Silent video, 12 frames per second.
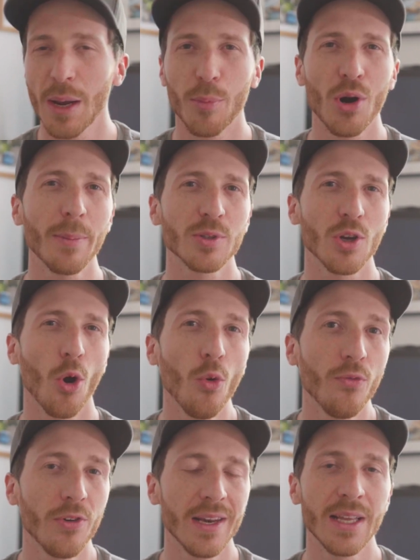perhaps
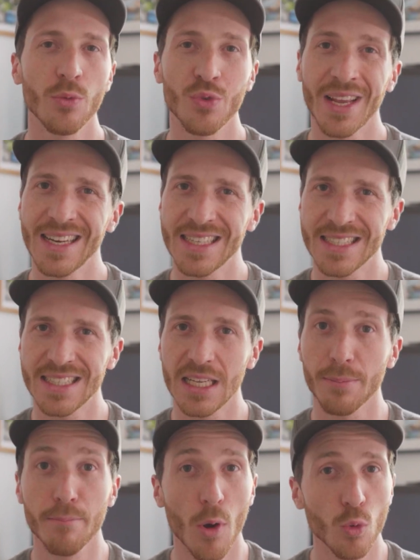overly
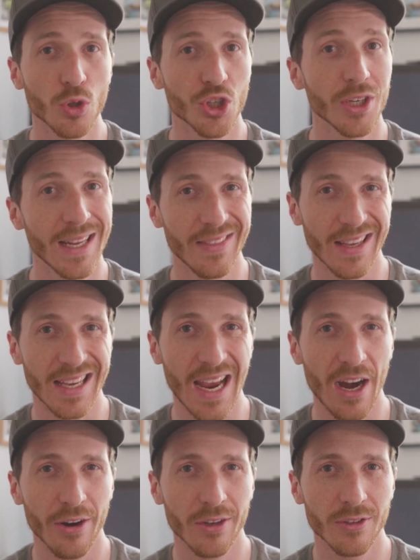realistic motion in the
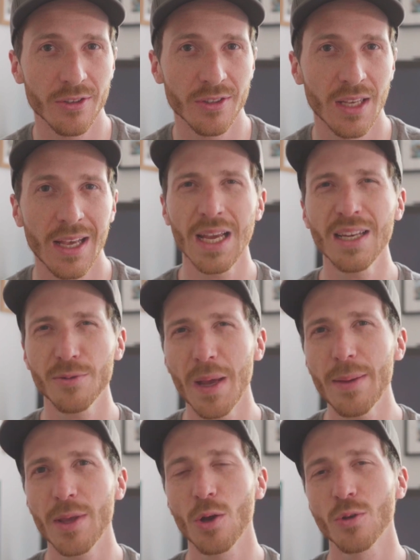characters, and
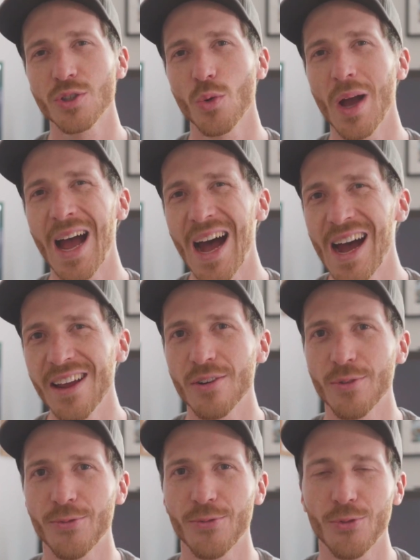maybe also a
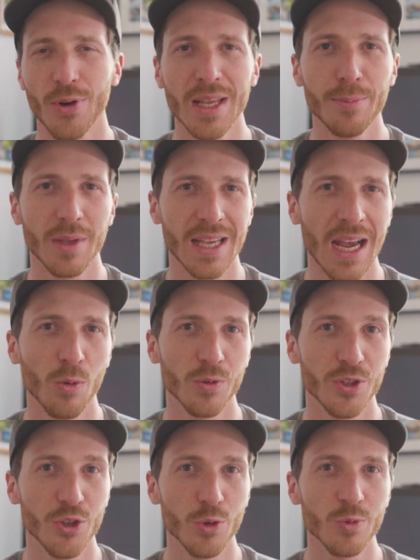higher frame
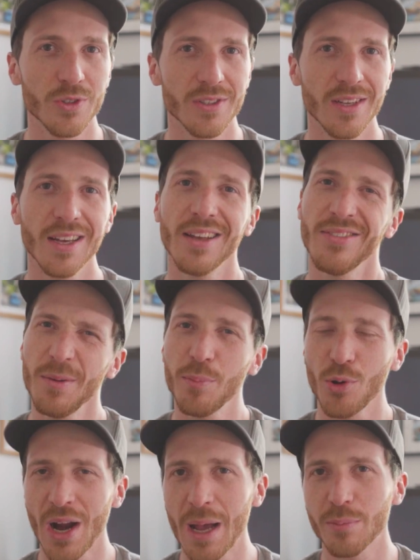count used than
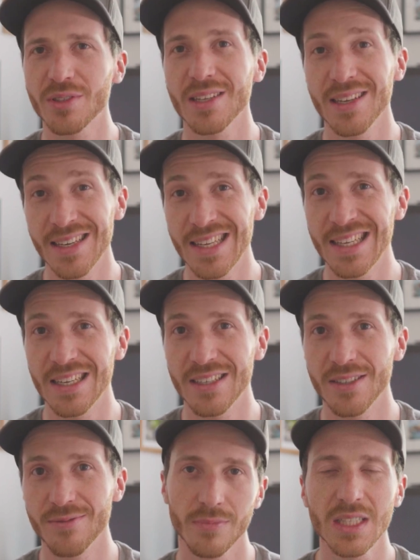perhaps needed.